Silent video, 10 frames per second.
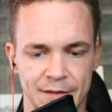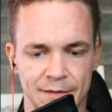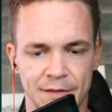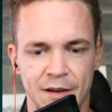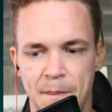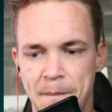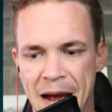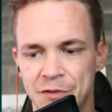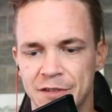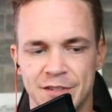
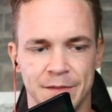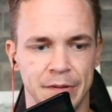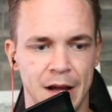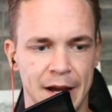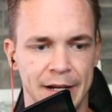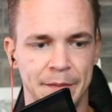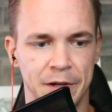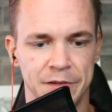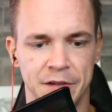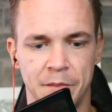amount of supply coming
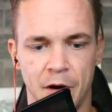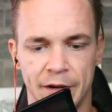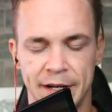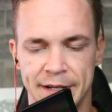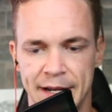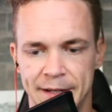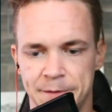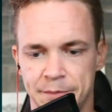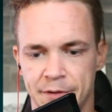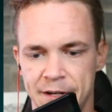onto the market and its
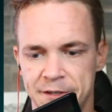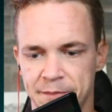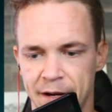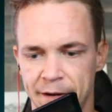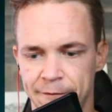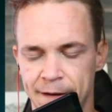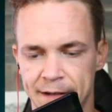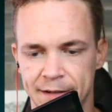price spread effect.